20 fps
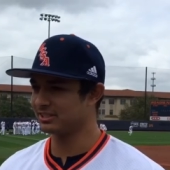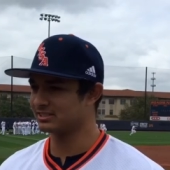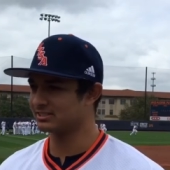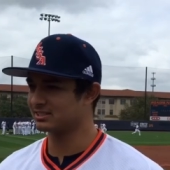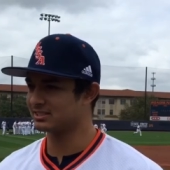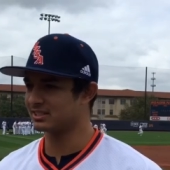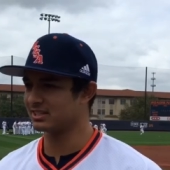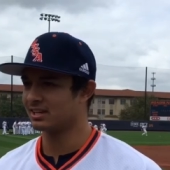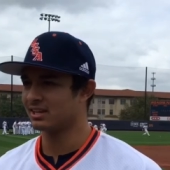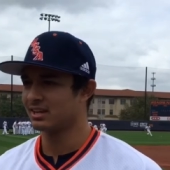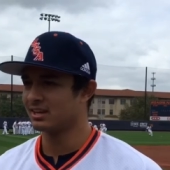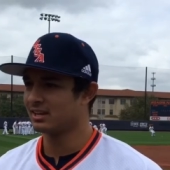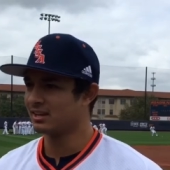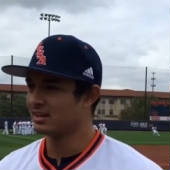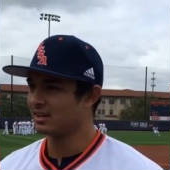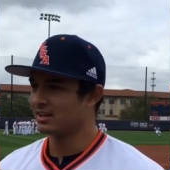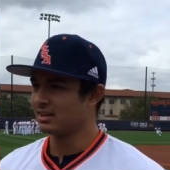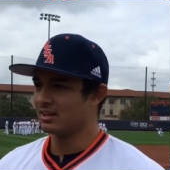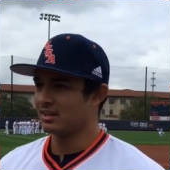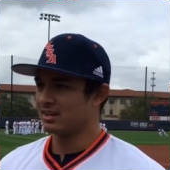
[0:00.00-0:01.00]
It's
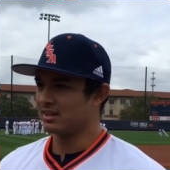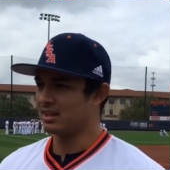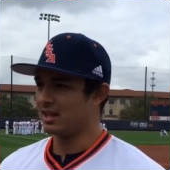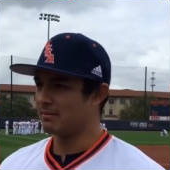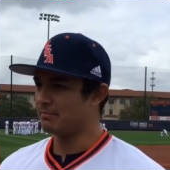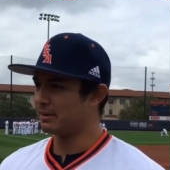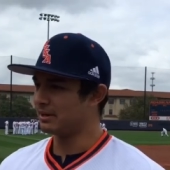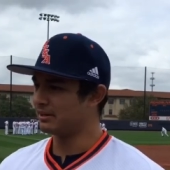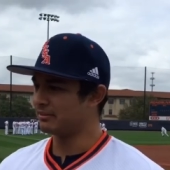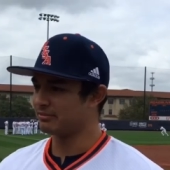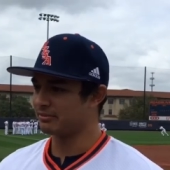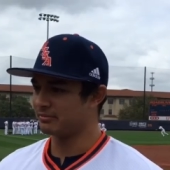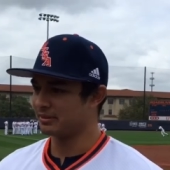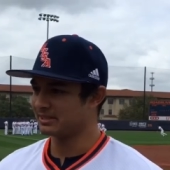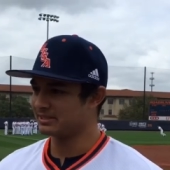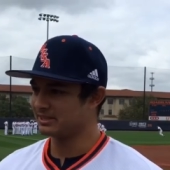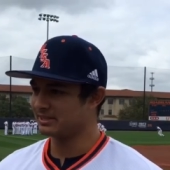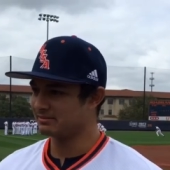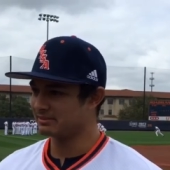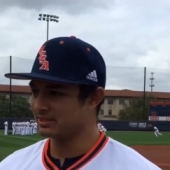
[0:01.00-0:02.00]
a lot better for my
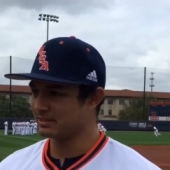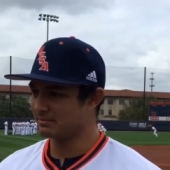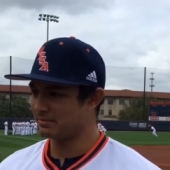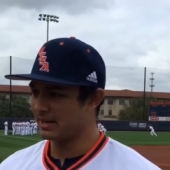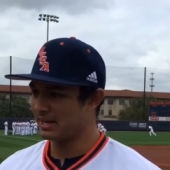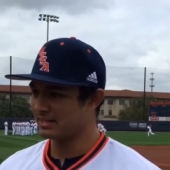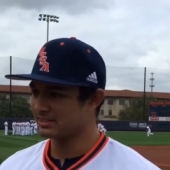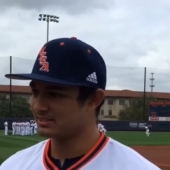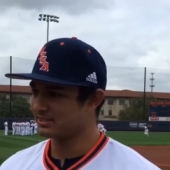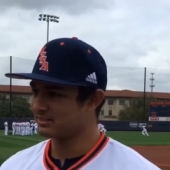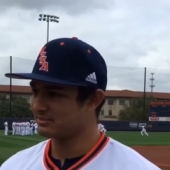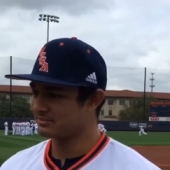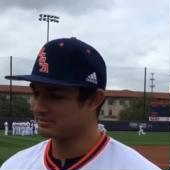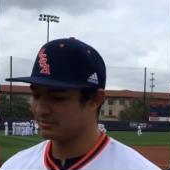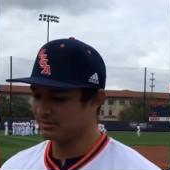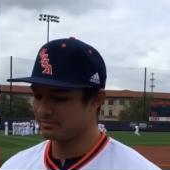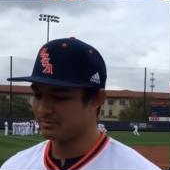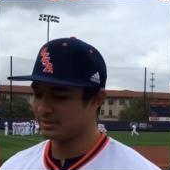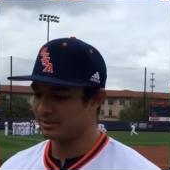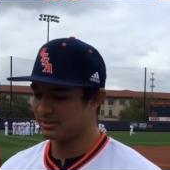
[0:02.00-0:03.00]
teams in the past that
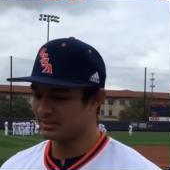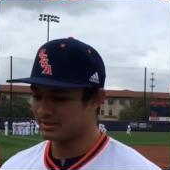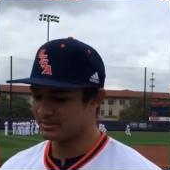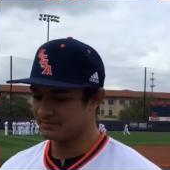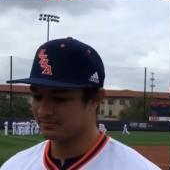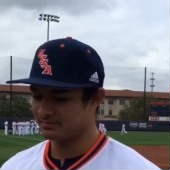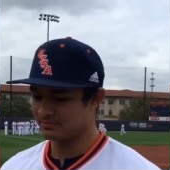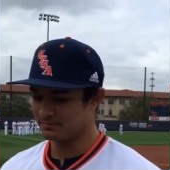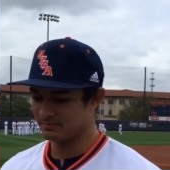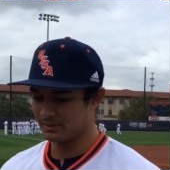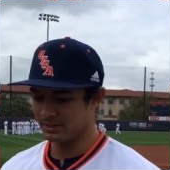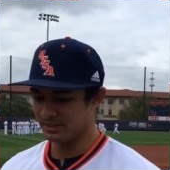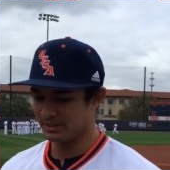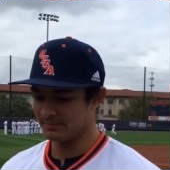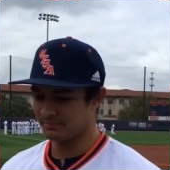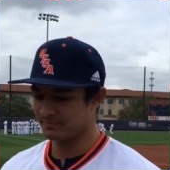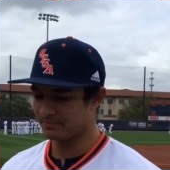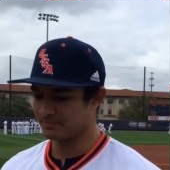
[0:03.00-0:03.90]
we've been on, but